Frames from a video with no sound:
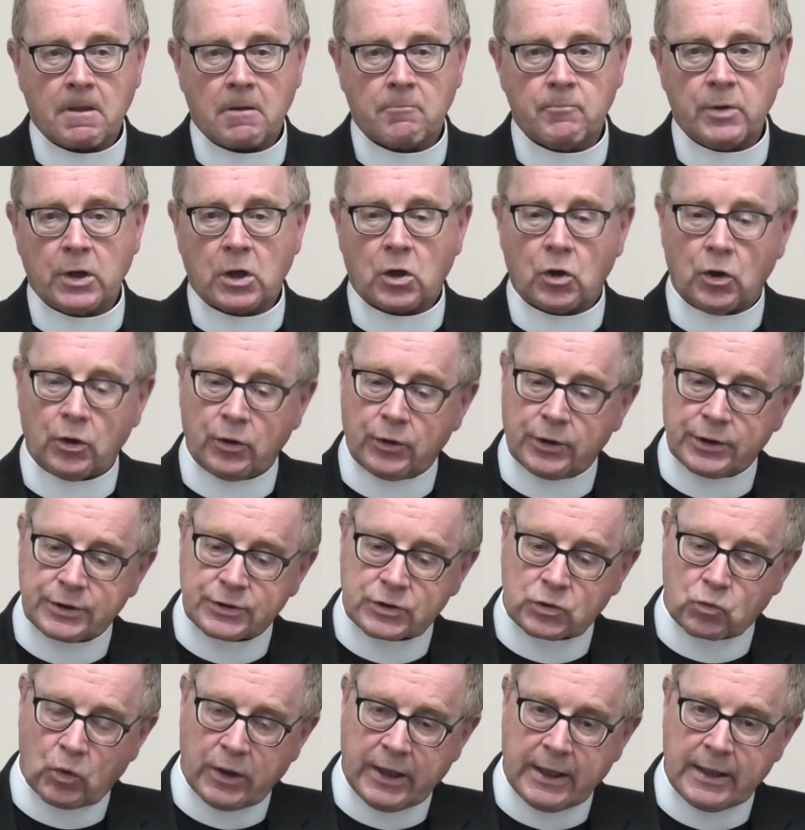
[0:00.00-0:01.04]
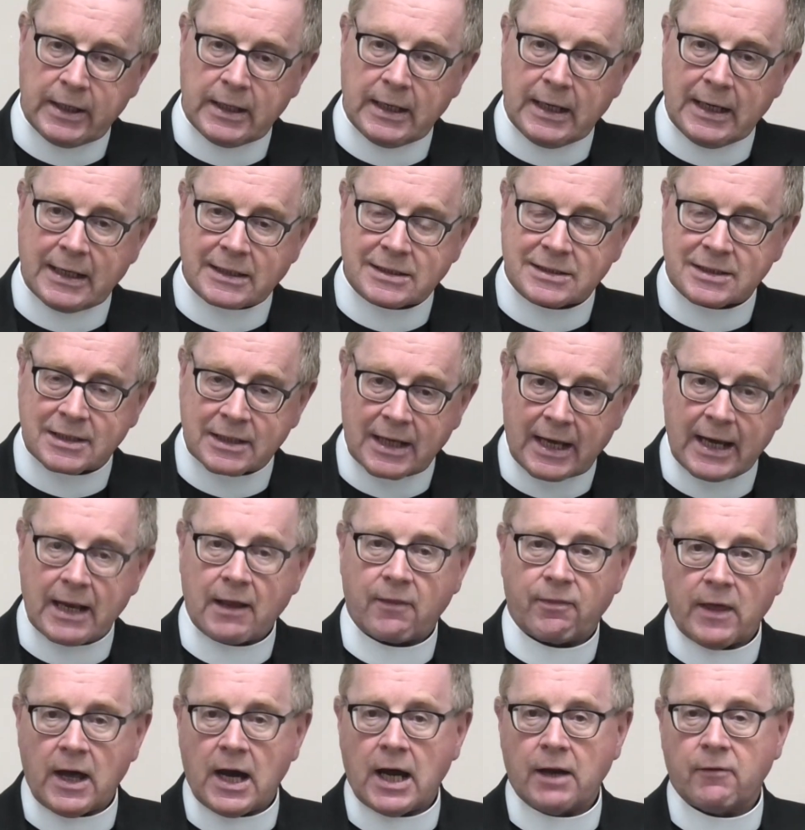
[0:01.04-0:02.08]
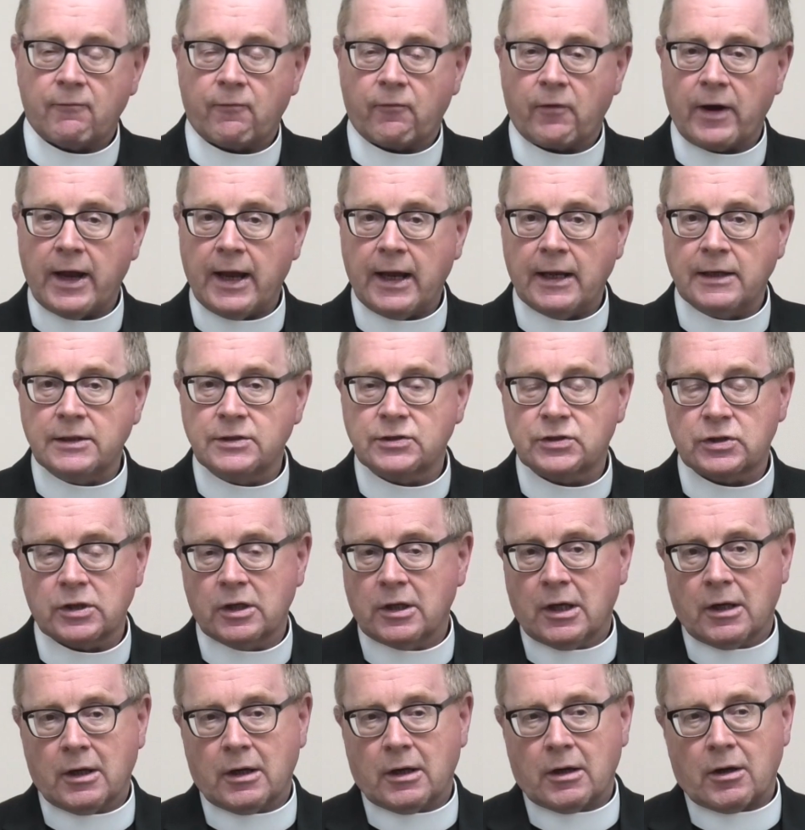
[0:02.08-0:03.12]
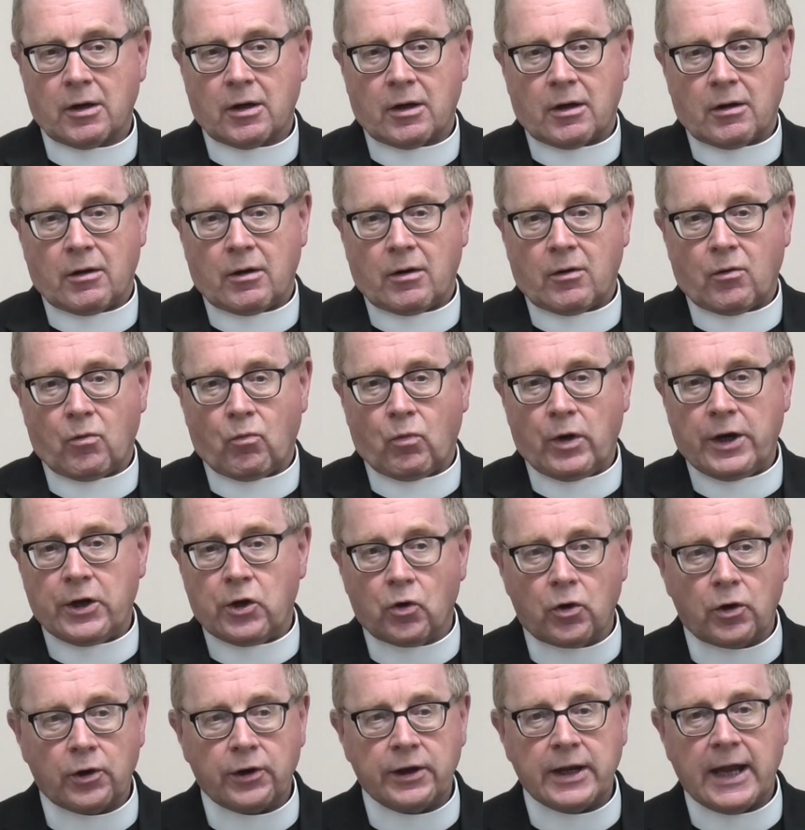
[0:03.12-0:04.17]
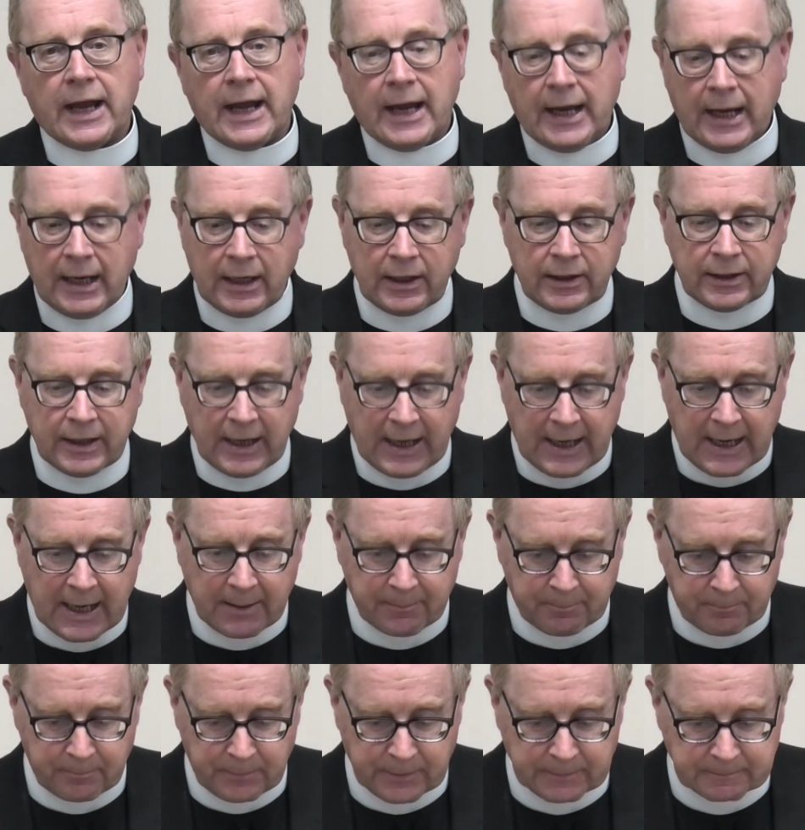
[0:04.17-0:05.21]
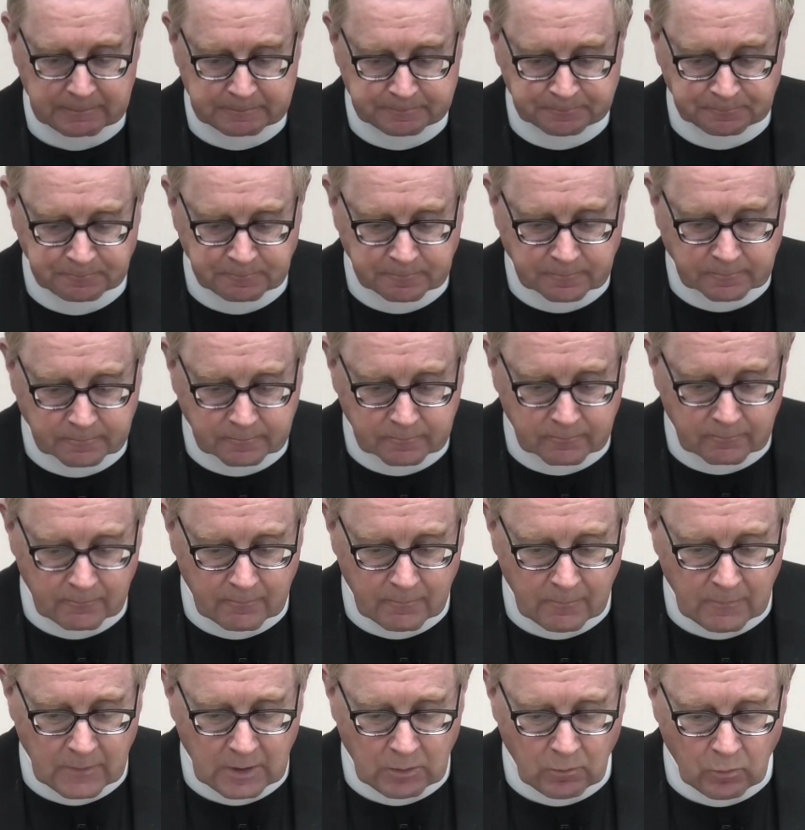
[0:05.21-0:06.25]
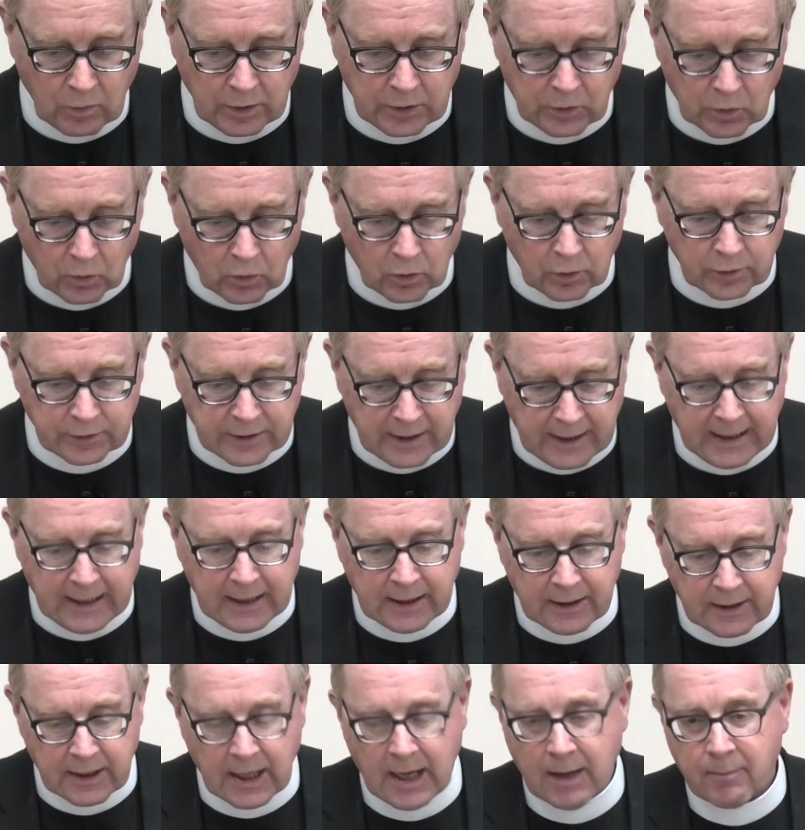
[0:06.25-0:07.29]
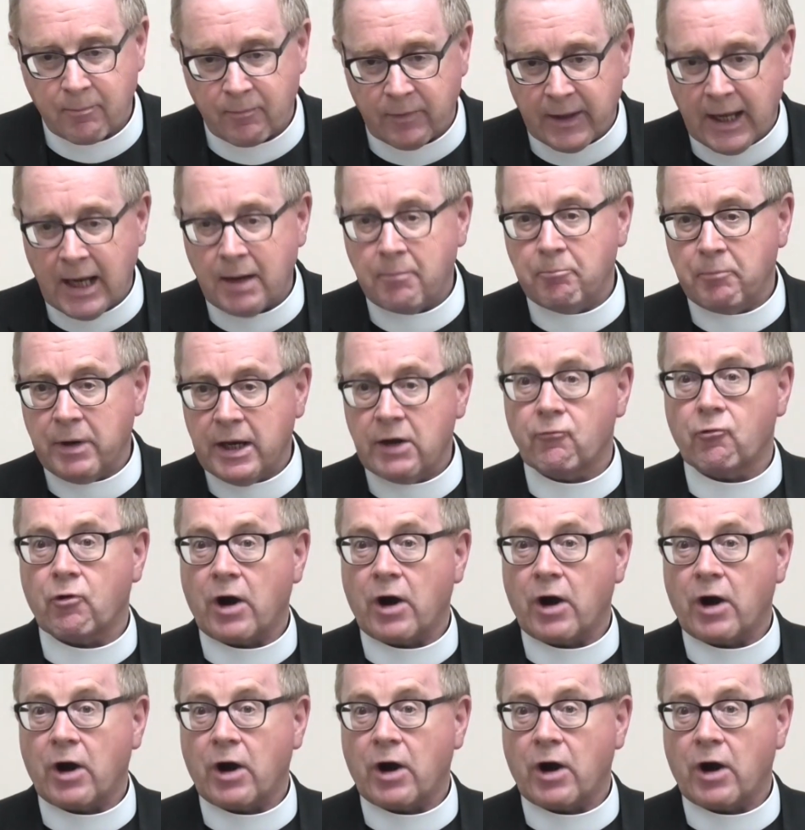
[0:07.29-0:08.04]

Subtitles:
Because when it's like that, friends, we don't end up then being